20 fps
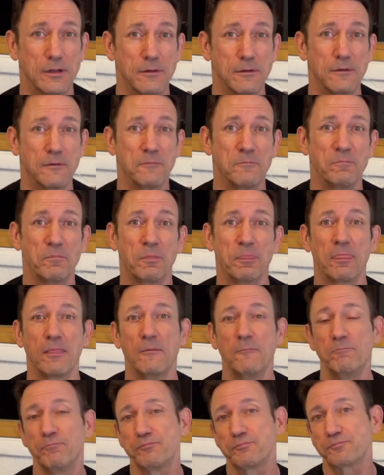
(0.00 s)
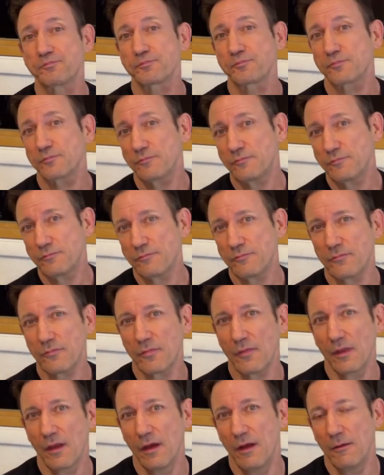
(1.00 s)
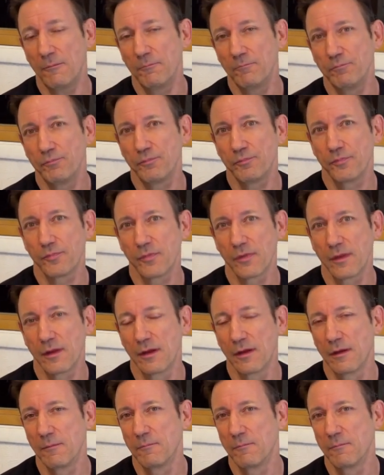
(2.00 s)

I, I feel like you, you, to commercialize a little bit,